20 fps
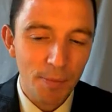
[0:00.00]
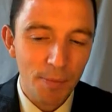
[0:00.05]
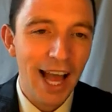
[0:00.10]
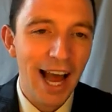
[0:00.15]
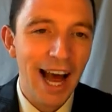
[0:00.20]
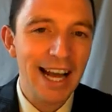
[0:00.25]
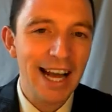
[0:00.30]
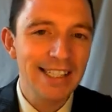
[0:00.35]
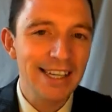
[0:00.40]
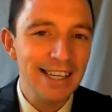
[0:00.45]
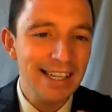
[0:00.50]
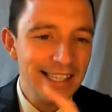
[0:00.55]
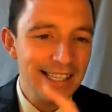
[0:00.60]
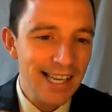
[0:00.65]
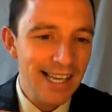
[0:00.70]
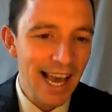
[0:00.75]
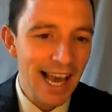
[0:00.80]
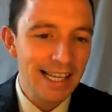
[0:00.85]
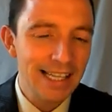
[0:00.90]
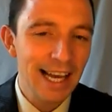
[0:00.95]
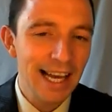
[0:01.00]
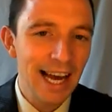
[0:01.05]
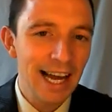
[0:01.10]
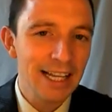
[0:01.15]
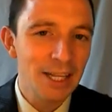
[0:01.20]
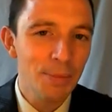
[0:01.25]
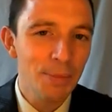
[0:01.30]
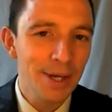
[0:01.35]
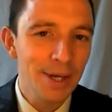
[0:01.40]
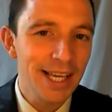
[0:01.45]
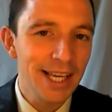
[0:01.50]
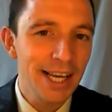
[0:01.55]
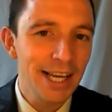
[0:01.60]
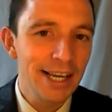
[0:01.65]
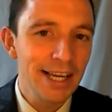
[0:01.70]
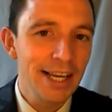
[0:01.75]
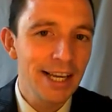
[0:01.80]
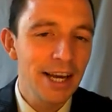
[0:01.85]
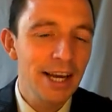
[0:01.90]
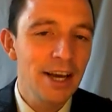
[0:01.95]
as I said at the
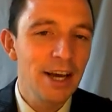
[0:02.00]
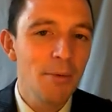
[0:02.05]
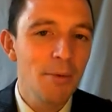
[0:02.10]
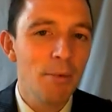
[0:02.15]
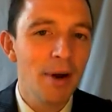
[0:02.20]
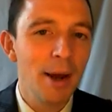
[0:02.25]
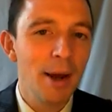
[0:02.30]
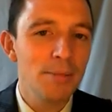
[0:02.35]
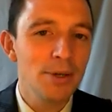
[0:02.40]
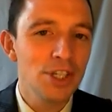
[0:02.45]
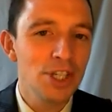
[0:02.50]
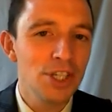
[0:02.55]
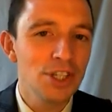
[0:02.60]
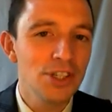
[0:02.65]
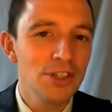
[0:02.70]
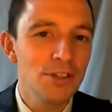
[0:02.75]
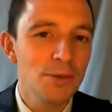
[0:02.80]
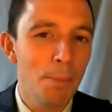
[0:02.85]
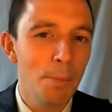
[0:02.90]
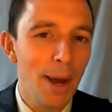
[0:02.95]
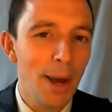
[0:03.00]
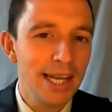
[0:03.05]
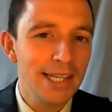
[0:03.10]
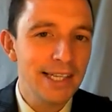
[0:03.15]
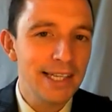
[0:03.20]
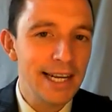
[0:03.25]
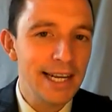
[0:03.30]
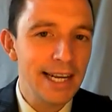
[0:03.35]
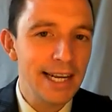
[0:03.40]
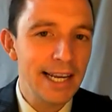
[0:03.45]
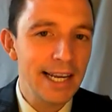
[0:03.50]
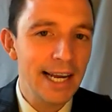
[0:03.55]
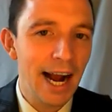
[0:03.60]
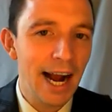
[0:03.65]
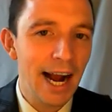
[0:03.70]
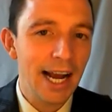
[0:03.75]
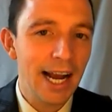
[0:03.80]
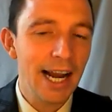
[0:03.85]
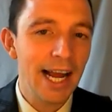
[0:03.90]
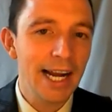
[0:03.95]
beginning, Prepositions basically are
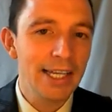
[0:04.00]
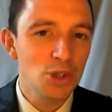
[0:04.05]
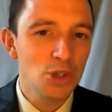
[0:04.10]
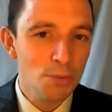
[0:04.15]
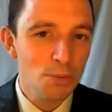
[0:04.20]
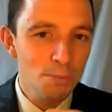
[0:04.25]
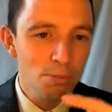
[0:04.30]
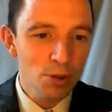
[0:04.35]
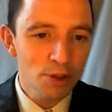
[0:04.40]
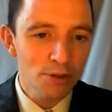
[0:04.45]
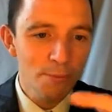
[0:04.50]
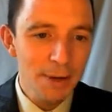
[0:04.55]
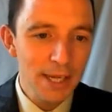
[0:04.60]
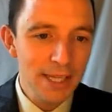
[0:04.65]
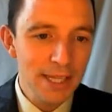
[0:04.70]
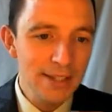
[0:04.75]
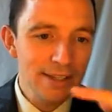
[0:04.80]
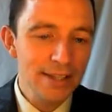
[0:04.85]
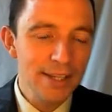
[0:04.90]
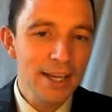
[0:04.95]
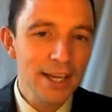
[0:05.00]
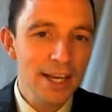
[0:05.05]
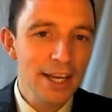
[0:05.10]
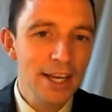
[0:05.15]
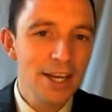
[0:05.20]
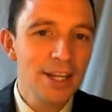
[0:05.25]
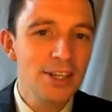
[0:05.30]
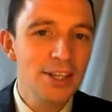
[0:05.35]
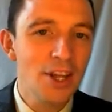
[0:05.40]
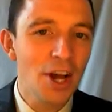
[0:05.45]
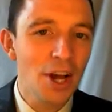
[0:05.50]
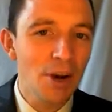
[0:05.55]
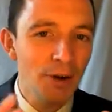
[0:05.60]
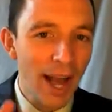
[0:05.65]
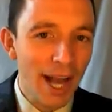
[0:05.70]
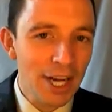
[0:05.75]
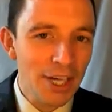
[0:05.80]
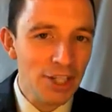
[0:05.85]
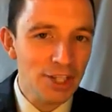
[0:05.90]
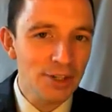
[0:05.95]
connected to movement,
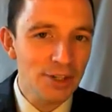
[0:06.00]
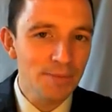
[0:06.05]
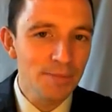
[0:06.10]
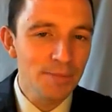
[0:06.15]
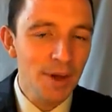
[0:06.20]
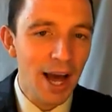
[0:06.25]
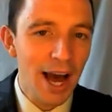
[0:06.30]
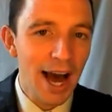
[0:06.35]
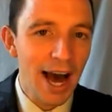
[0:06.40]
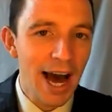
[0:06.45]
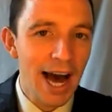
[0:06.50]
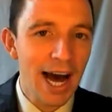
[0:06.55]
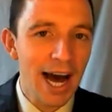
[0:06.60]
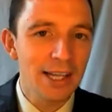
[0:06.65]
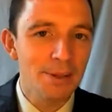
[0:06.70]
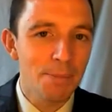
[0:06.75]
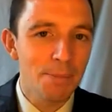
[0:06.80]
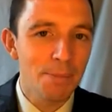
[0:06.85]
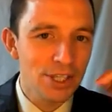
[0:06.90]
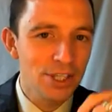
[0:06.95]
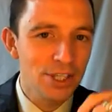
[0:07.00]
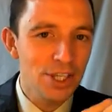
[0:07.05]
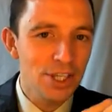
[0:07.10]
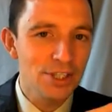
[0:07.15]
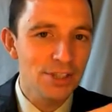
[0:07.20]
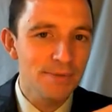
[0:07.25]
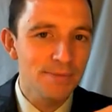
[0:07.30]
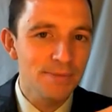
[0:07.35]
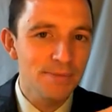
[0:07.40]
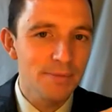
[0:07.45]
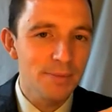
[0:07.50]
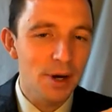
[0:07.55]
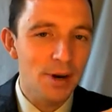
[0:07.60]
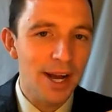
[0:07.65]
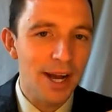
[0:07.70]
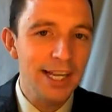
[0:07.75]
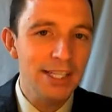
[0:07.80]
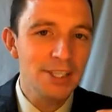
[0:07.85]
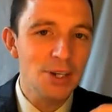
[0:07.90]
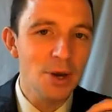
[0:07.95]
direction, and position.
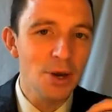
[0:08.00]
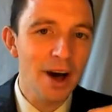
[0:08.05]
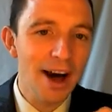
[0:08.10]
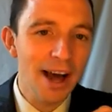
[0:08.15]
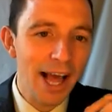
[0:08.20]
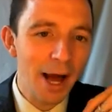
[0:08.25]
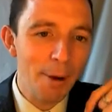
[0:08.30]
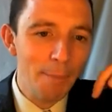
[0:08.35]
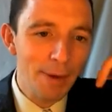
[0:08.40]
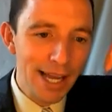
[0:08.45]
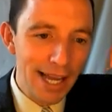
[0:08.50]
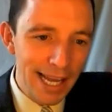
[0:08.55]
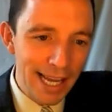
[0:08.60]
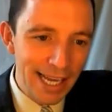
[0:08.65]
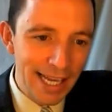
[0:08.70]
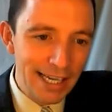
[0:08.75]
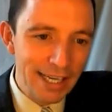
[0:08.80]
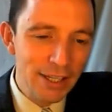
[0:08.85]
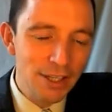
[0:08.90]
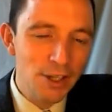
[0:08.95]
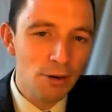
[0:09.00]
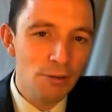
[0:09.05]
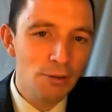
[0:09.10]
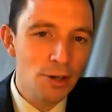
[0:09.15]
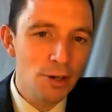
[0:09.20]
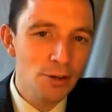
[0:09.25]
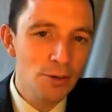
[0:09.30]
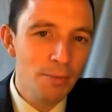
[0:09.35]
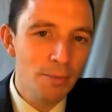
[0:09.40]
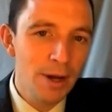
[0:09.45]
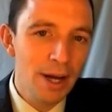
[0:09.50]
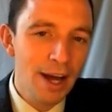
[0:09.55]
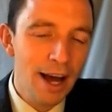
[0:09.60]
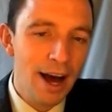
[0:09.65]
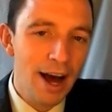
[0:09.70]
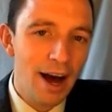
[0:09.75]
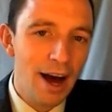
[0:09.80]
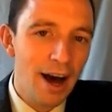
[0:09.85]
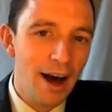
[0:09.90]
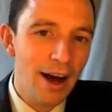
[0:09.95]
Okay, so I am in the room,
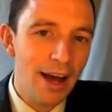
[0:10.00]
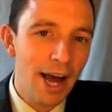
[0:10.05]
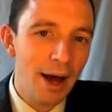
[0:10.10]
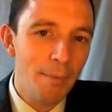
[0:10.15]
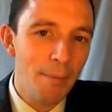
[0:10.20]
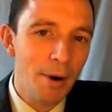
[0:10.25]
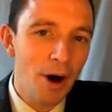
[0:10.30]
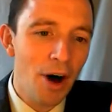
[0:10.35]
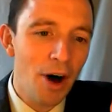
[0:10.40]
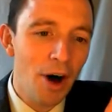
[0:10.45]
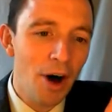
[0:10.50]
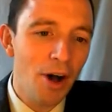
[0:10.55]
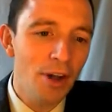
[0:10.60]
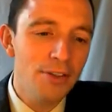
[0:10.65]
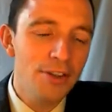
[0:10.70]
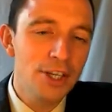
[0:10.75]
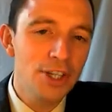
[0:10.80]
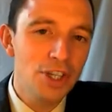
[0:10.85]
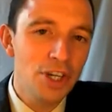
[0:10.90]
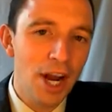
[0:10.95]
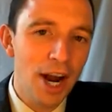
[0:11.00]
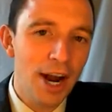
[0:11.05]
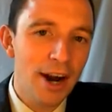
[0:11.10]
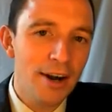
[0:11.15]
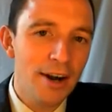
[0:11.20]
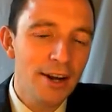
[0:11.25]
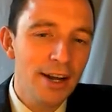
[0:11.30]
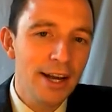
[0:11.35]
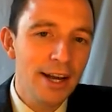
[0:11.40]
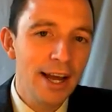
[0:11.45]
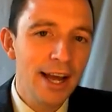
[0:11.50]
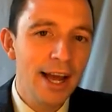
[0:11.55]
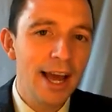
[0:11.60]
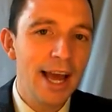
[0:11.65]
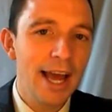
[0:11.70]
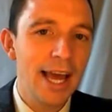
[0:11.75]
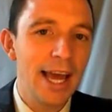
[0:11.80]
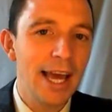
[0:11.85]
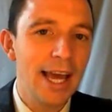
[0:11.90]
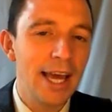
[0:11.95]
I am on the chair,
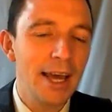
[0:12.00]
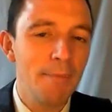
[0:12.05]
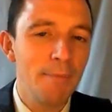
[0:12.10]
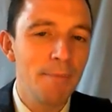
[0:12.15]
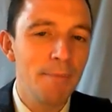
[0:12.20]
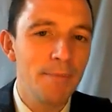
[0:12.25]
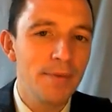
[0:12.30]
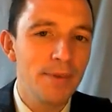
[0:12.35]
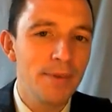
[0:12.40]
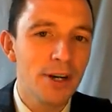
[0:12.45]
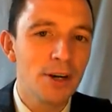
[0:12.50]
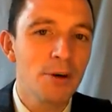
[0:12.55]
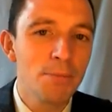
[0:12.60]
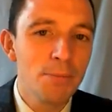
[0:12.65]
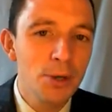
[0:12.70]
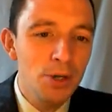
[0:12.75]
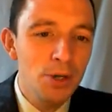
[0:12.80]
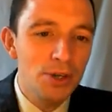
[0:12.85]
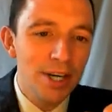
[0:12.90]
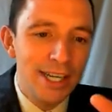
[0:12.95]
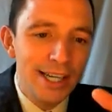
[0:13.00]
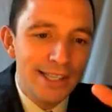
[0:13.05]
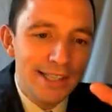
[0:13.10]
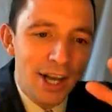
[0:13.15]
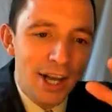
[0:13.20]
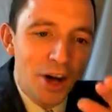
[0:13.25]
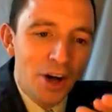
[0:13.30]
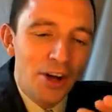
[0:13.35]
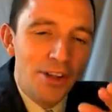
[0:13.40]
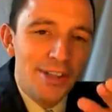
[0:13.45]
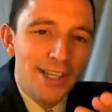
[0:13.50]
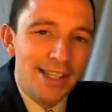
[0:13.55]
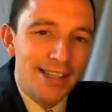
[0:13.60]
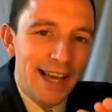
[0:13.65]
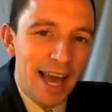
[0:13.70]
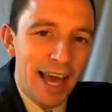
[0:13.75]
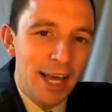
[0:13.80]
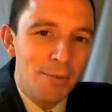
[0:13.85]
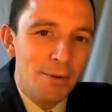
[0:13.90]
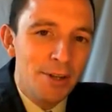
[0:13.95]
um, the computer is on the
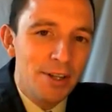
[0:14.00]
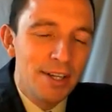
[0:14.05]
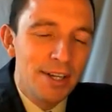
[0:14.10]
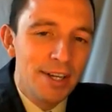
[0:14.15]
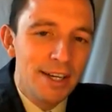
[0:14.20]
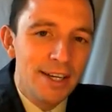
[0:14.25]
table,